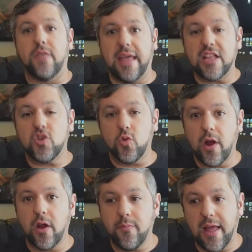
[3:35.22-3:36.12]
So they got to
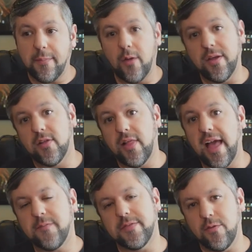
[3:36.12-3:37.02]
wear a black belt in
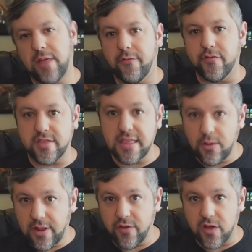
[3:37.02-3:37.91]
class, but they would have
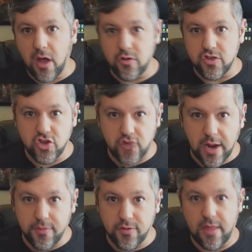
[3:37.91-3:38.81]
a colored
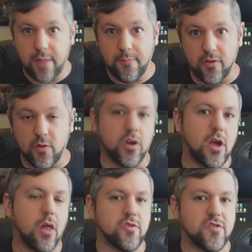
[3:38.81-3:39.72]
stripe through that belt or a
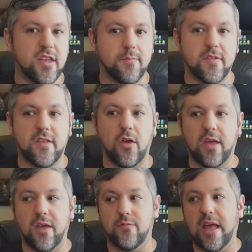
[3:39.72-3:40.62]
colored tip to say,
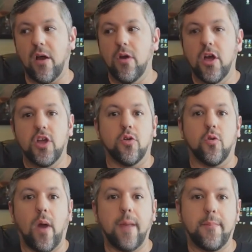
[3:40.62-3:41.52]
okay, now you're
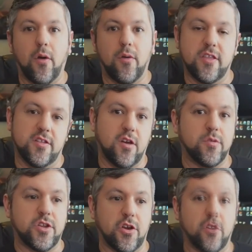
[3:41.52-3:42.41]
a white belt in the
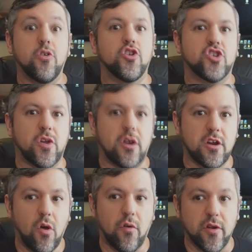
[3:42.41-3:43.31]
adult material, you're
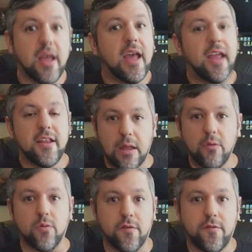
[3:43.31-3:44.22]
starting over. And then they
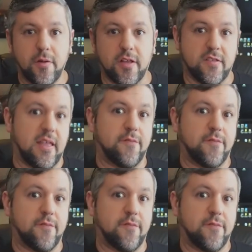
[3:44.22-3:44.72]
would work for months.